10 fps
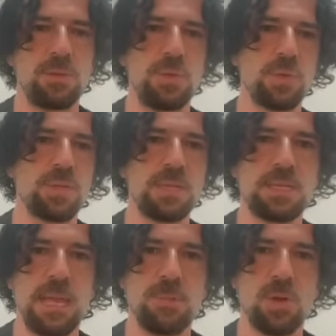to use the
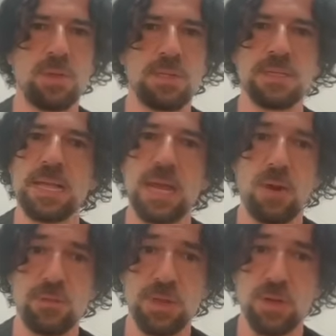same coding style
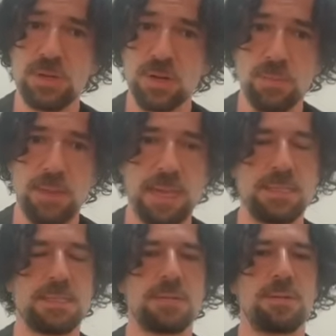of the other
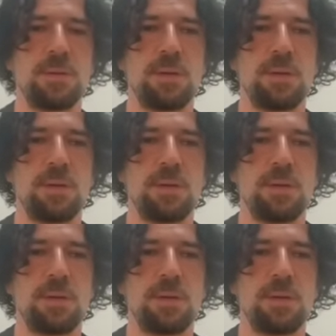commands,